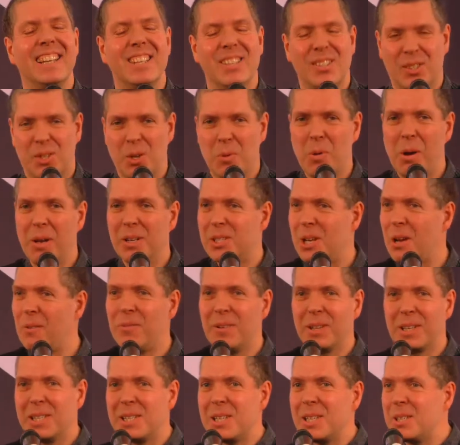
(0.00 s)
Sumo
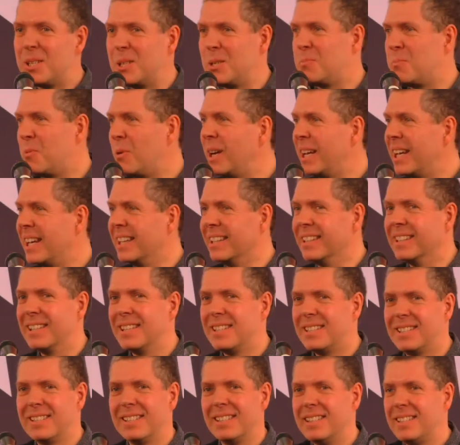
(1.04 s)
Sheffield, this is brilliant.
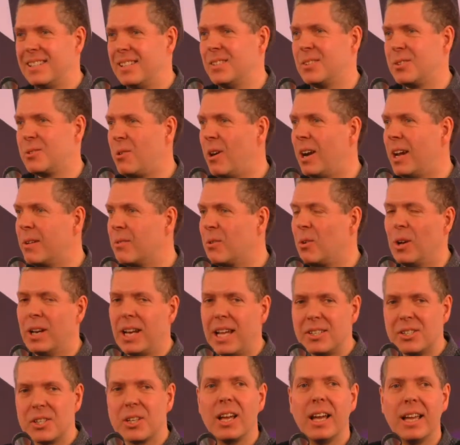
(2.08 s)
This, this is great. We've got an
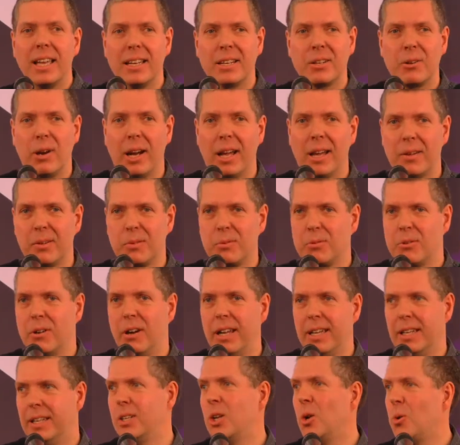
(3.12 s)
educated crowd.
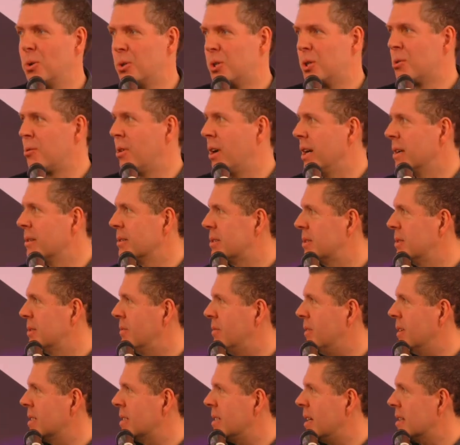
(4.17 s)
Great. Yorkshire crowd.
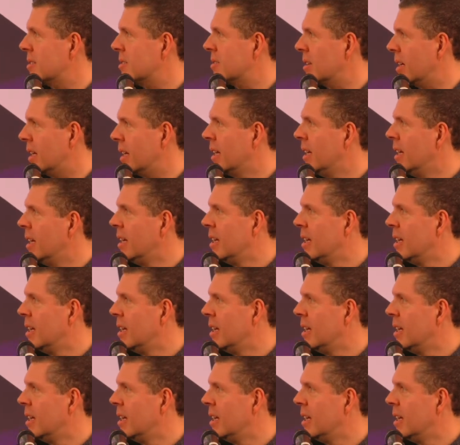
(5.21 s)
Fantastic.